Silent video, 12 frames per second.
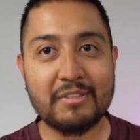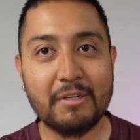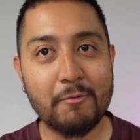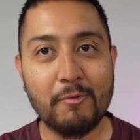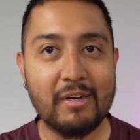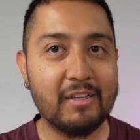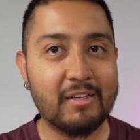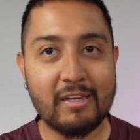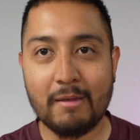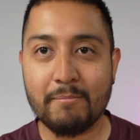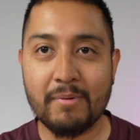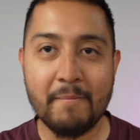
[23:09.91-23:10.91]
Will
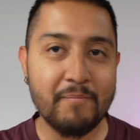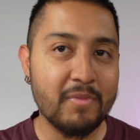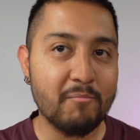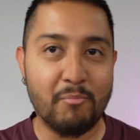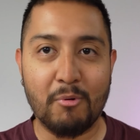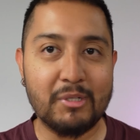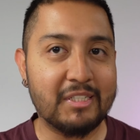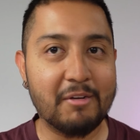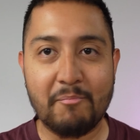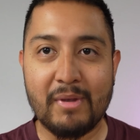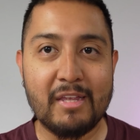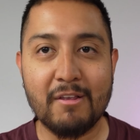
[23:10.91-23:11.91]
keep
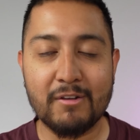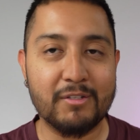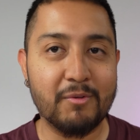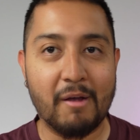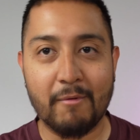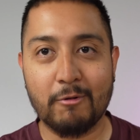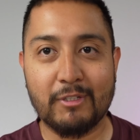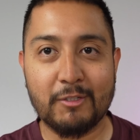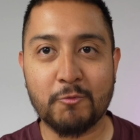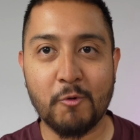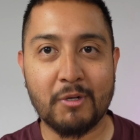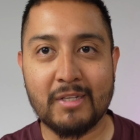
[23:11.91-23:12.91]
posting videos about this
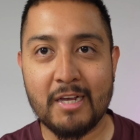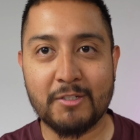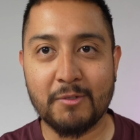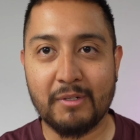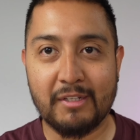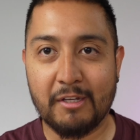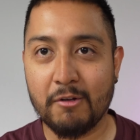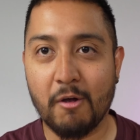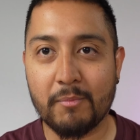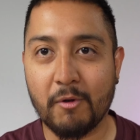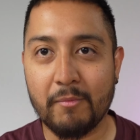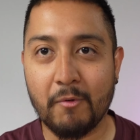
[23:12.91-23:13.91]
workstation in the
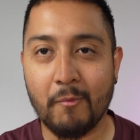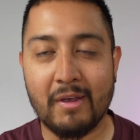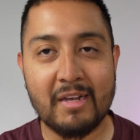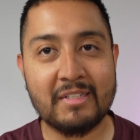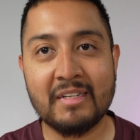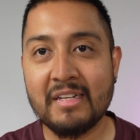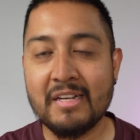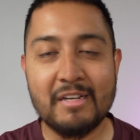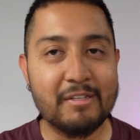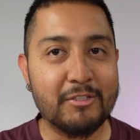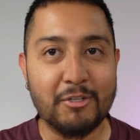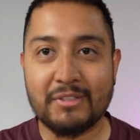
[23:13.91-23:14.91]
upcoming weeks.
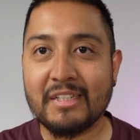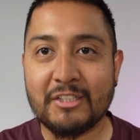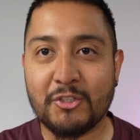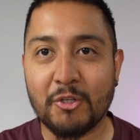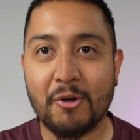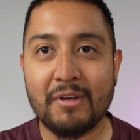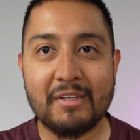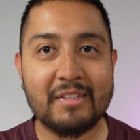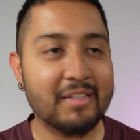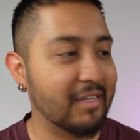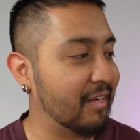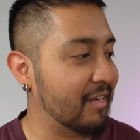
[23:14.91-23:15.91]
Just enjoy it,
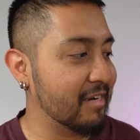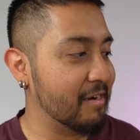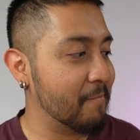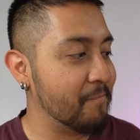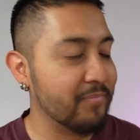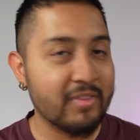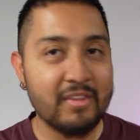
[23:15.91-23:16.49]
and